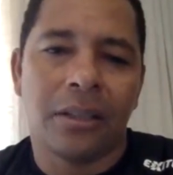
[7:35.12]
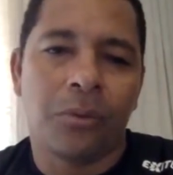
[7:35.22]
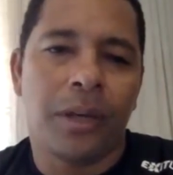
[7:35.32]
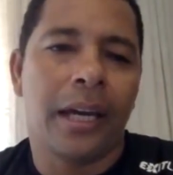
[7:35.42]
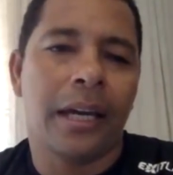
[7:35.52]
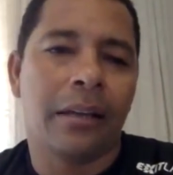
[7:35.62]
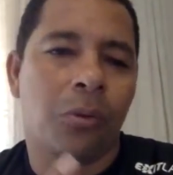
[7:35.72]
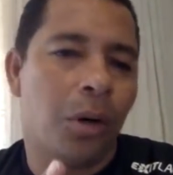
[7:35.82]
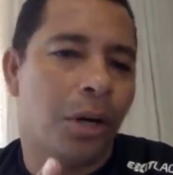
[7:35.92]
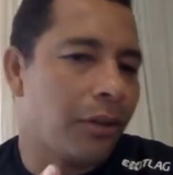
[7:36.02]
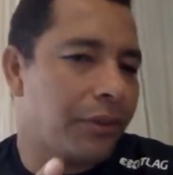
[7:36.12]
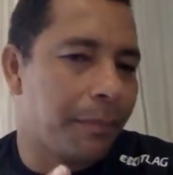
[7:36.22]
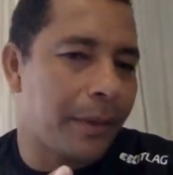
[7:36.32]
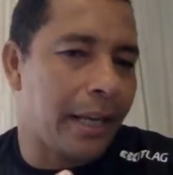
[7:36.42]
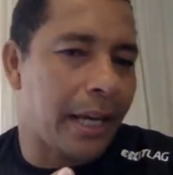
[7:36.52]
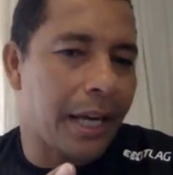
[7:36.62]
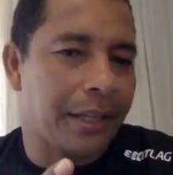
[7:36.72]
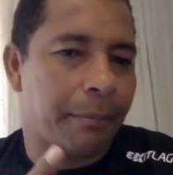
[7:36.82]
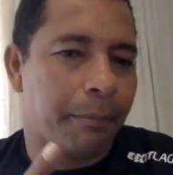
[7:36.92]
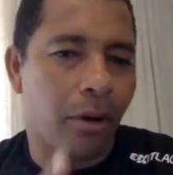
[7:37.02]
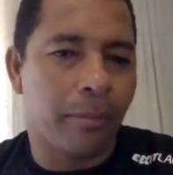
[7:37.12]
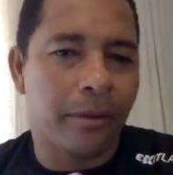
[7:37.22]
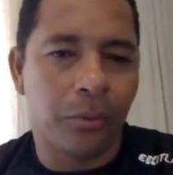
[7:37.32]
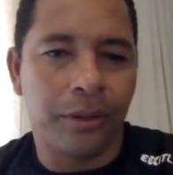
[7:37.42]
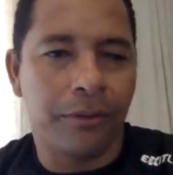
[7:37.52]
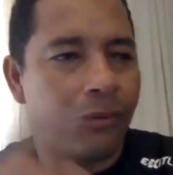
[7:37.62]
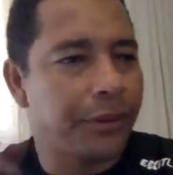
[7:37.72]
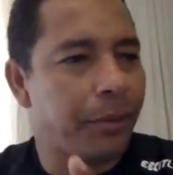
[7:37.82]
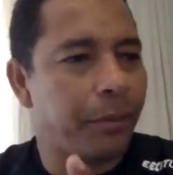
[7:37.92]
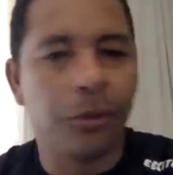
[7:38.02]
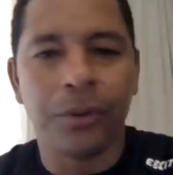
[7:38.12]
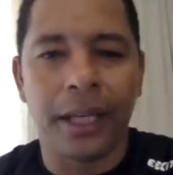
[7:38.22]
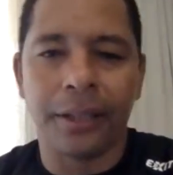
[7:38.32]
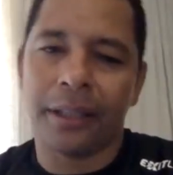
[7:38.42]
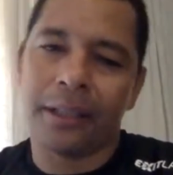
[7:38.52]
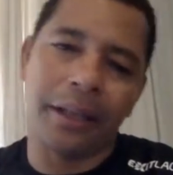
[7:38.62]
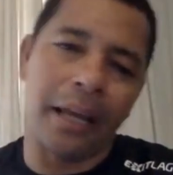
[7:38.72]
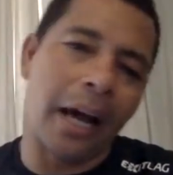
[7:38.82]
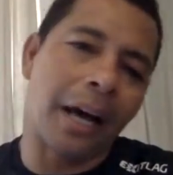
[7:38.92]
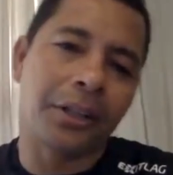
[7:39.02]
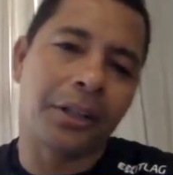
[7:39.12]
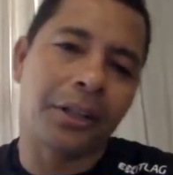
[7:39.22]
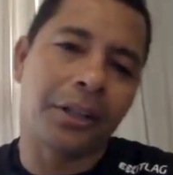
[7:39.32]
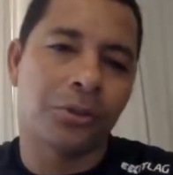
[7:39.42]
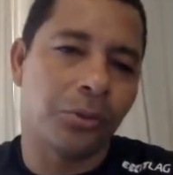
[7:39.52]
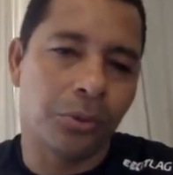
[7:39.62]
we had one of the players had a problem with the opponent, the other would